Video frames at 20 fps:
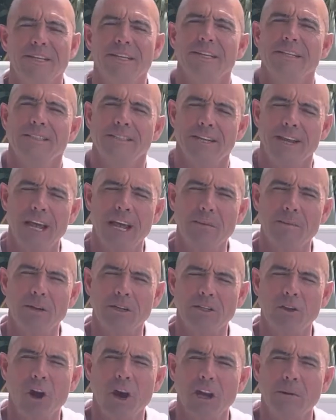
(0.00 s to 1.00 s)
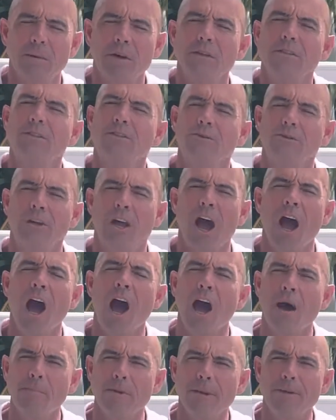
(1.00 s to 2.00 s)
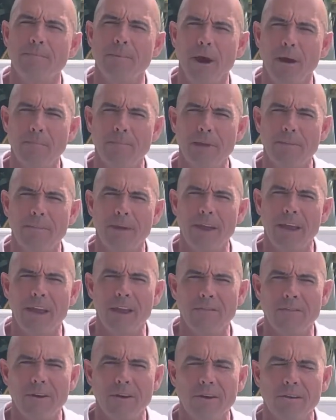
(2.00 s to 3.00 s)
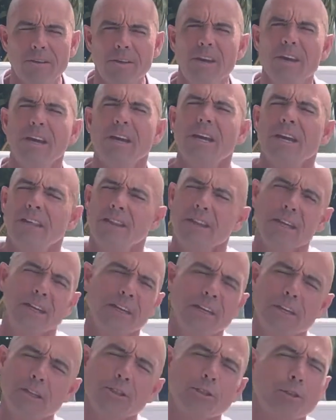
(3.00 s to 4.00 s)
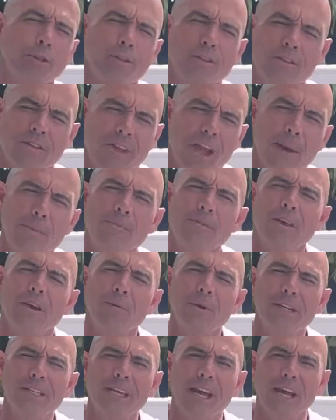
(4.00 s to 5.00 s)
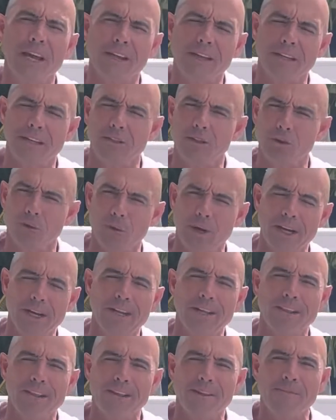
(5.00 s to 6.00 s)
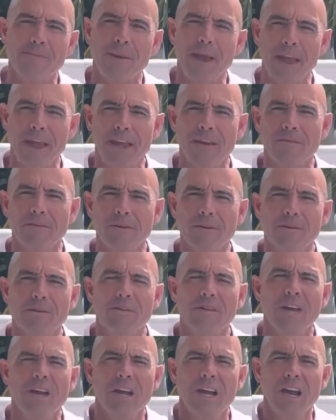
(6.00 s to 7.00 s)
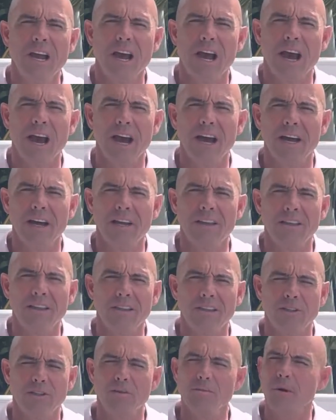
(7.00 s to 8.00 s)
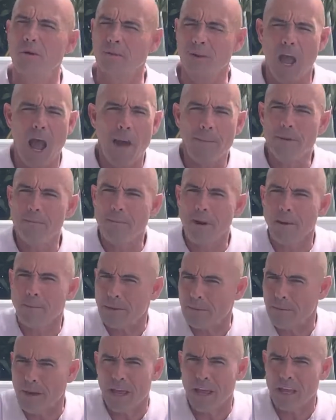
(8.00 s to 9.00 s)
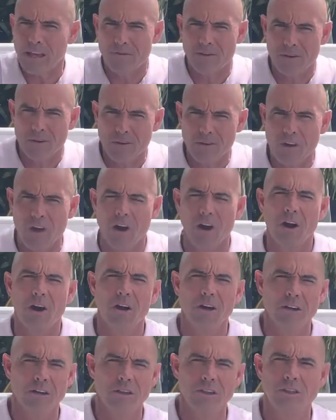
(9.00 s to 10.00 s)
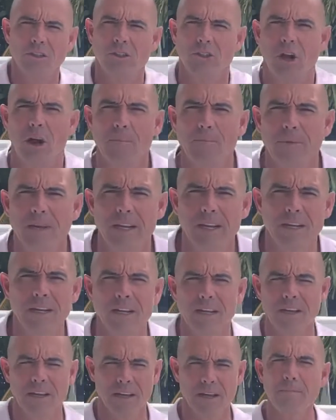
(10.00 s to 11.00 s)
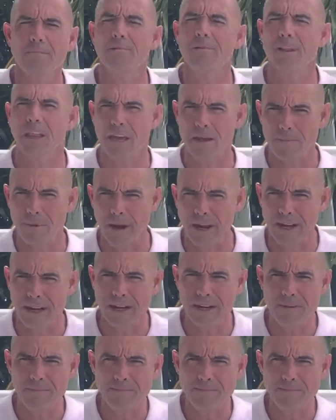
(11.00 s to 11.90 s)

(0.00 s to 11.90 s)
Today I'm going to talk about two common puppy behaviors and the initial steps that we take in treating these behaviors. The two most common puppy behaviors are jumping and play biting.